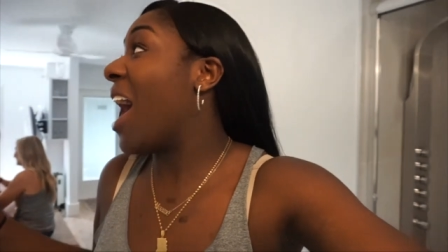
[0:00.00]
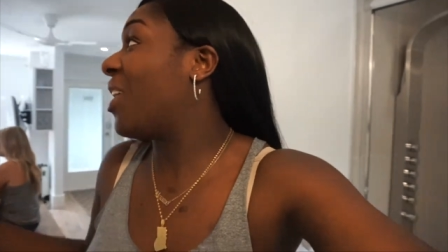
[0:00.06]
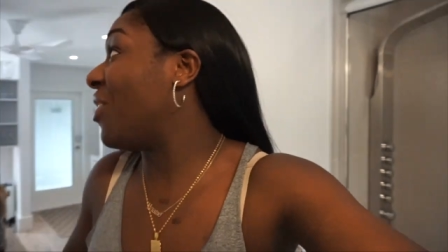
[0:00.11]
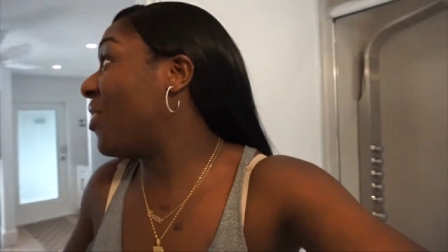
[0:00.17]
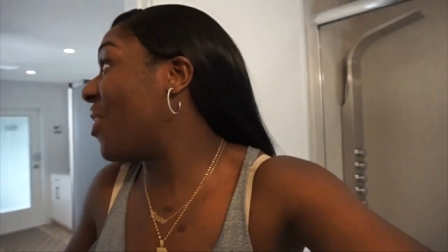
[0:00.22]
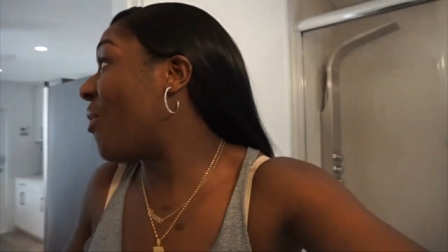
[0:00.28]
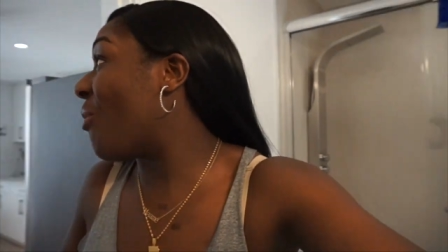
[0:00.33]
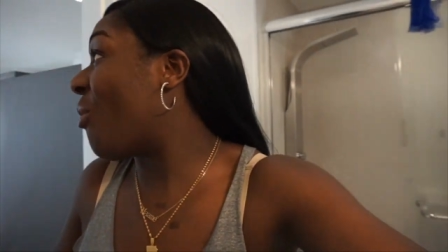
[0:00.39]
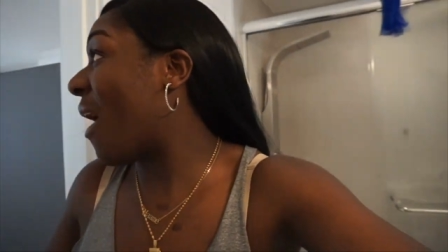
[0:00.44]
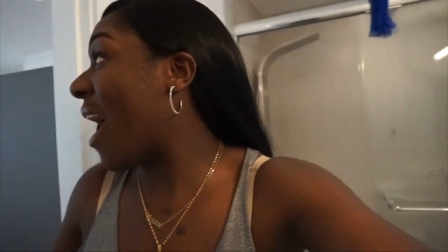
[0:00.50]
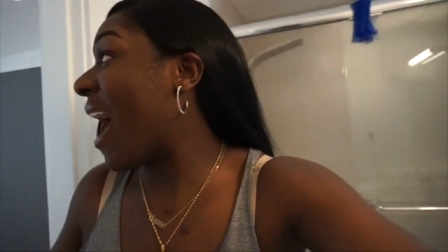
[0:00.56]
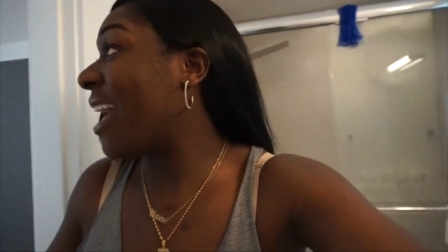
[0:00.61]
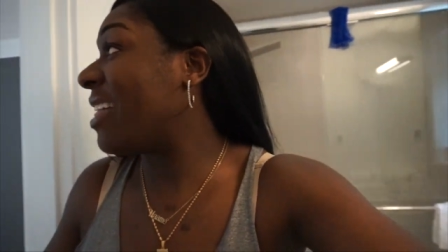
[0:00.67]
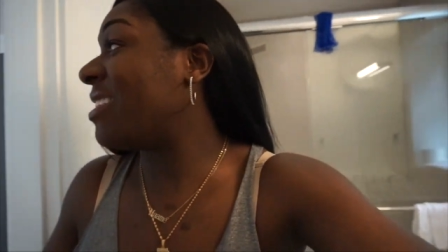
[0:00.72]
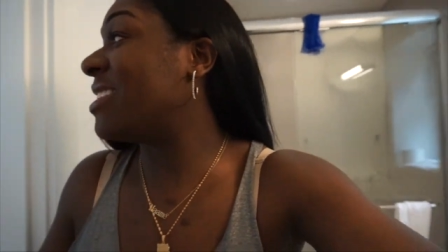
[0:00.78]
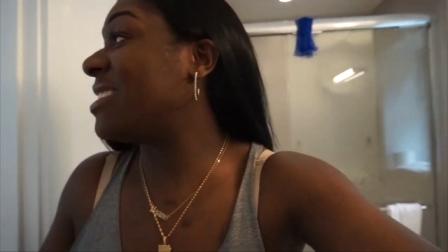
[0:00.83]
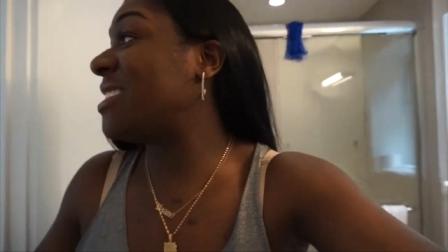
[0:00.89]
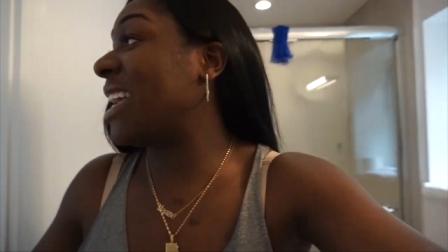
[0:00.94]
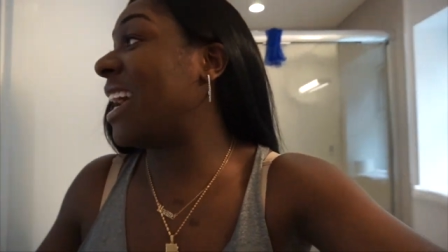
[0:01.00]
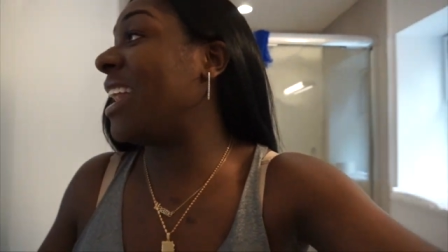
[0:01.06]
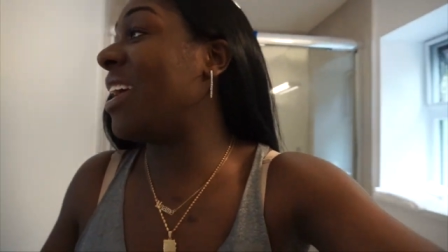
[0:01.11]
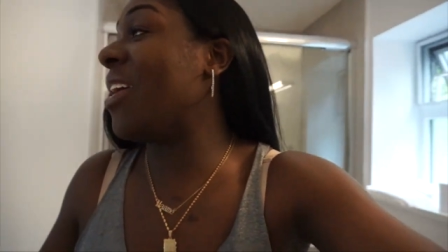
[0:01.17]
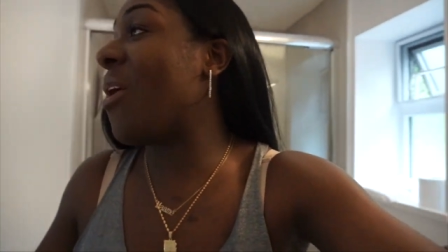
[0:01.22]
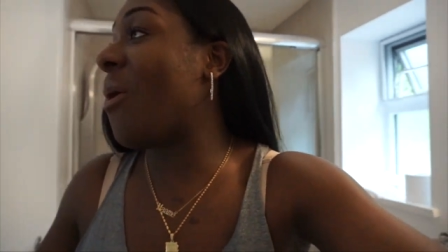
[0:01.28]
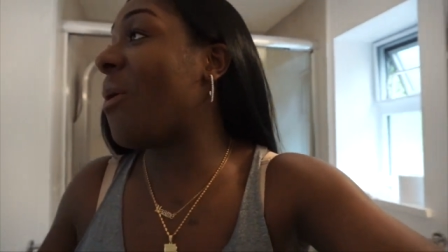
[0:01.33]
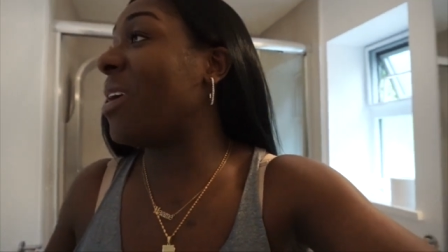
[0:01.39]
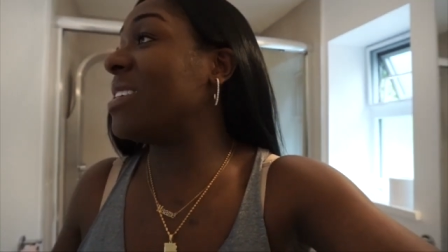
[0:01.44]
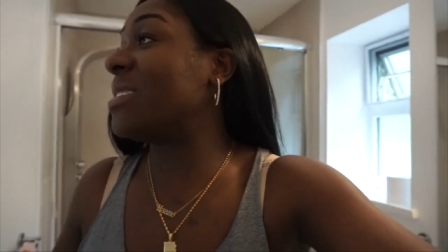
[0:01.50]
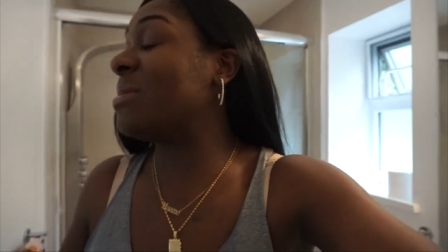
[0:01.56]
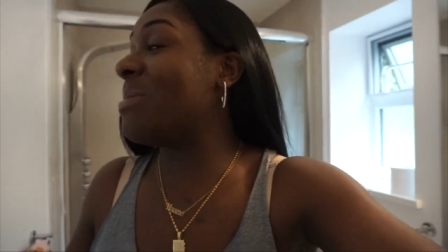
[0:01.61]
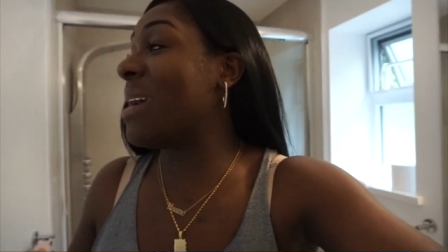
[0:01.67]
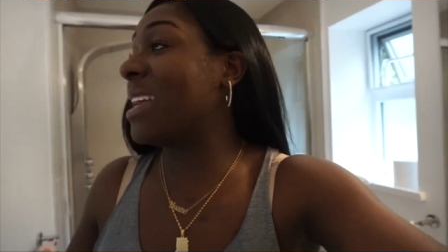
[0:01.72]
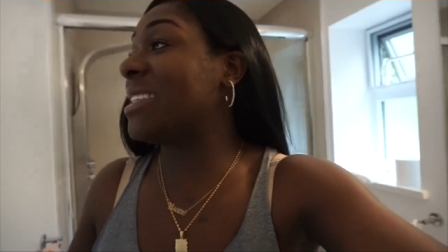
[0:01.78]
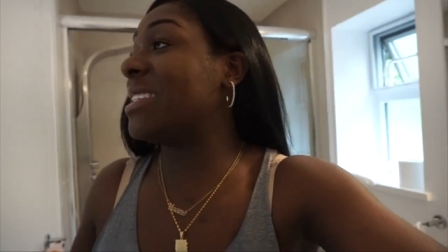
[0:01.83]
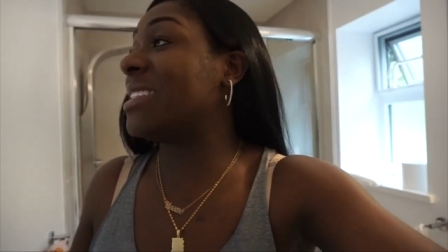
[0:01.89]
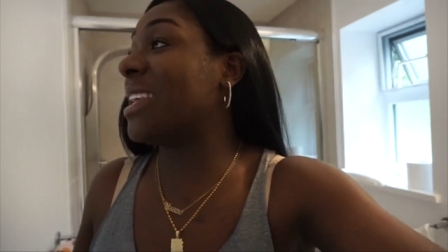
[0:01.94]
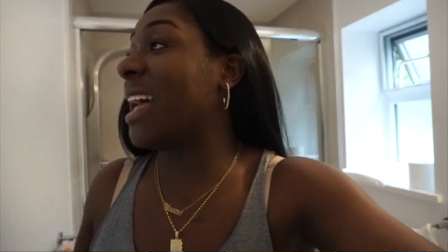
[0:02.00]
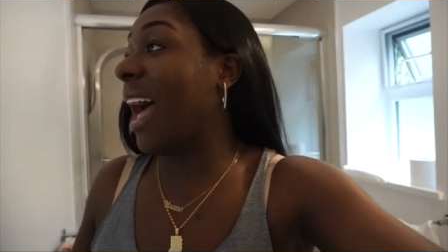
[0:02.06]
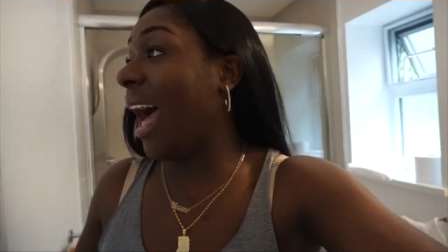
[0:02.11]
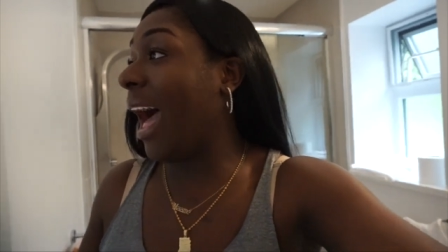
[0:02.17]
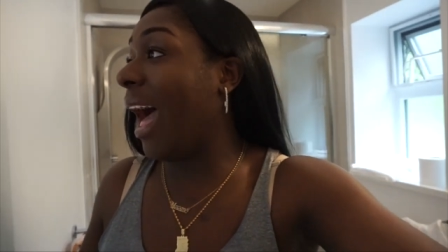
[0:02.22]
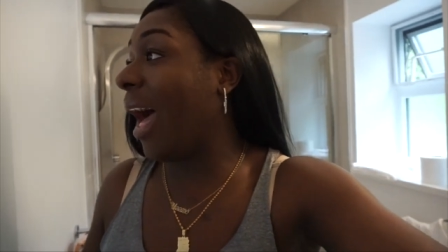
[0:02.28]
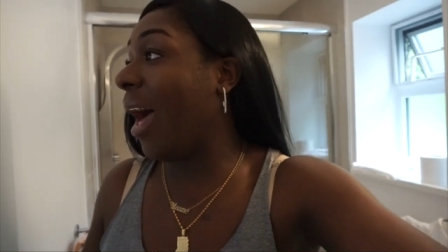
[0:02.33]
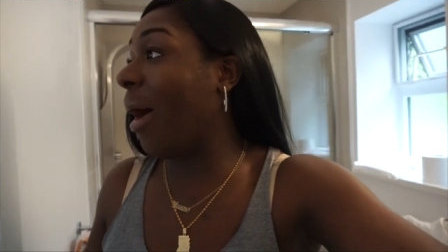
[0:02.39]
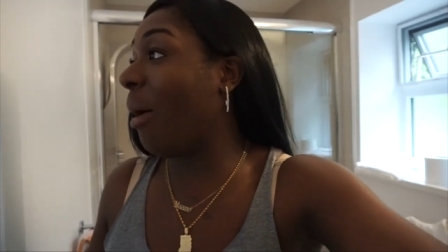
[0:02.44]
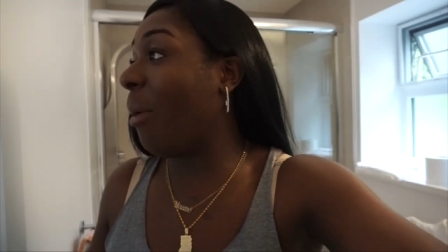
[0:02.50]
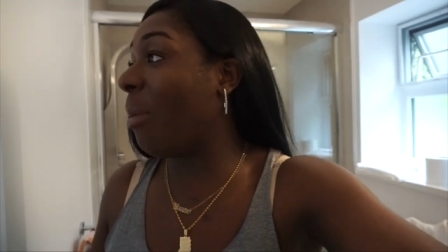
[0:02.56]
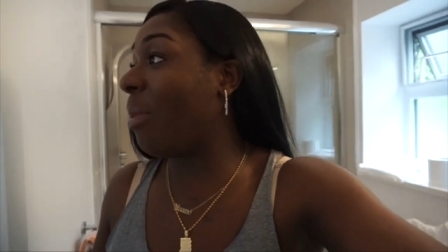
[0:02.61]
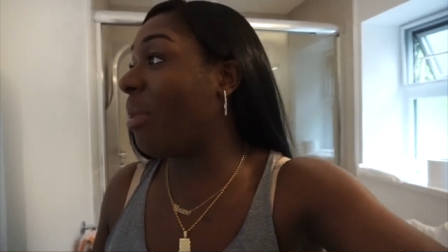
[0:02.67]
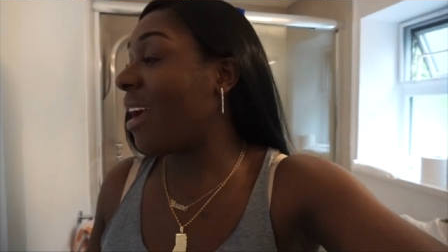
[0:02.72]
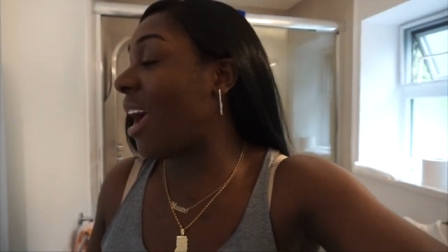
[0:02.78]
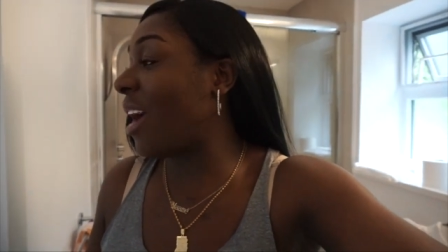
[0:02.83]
I don't know why the setting always messes up.